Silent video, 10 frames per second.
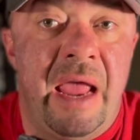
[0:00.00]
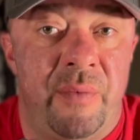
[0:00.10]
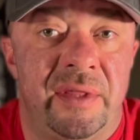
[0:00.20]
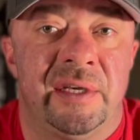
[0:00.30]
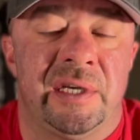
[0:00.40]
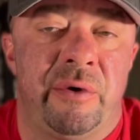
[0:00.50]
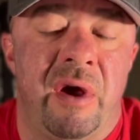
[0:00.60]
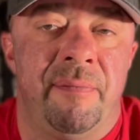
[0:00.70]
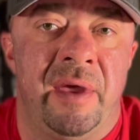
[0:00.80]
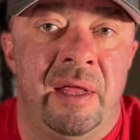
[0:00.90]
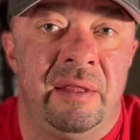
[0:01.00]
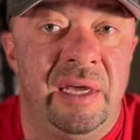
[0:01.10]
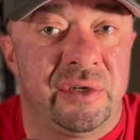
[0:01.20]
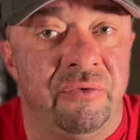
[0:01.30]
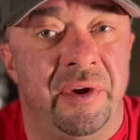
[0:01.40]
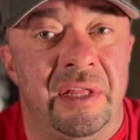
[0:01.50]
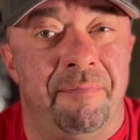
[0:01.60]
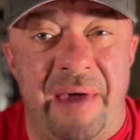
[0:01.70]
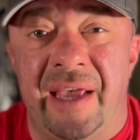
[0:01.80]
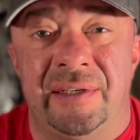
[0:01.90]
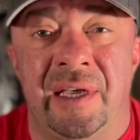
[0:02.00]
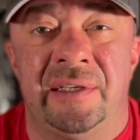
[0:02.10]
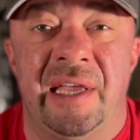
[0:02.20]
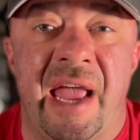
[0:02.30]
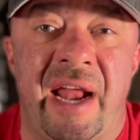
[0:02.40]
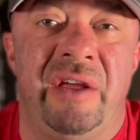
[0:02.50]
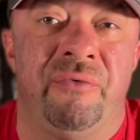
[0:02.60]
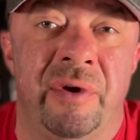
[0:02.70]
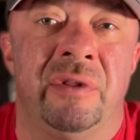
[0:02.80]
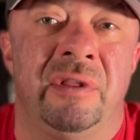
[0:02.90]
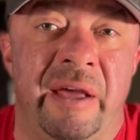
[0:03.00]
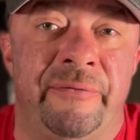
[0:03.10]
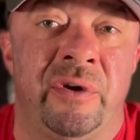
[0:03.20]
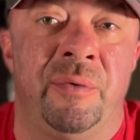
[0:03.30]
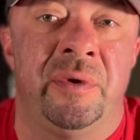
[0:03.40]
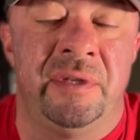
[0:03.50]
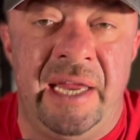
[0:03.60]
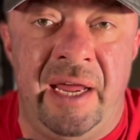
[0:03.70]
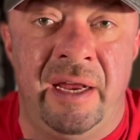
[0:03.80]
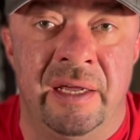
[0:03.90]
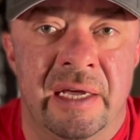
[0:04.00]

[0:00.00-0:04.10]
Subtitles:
And with this equipment, these are really the basics that any real lifter will need